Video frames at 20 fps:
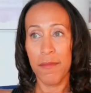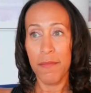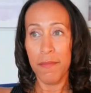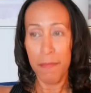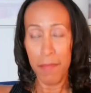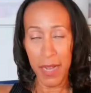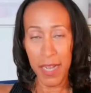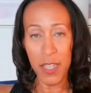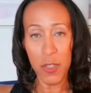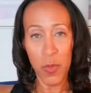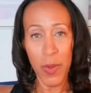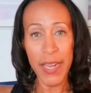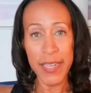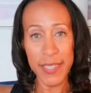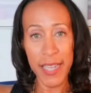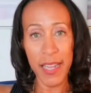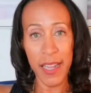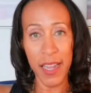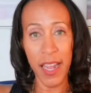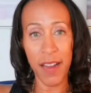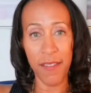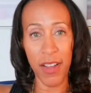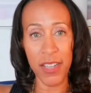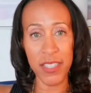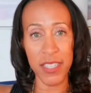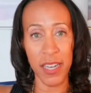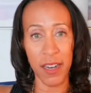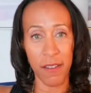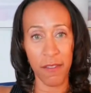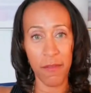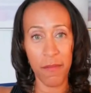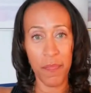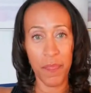Because we ain't taking care of ourselves.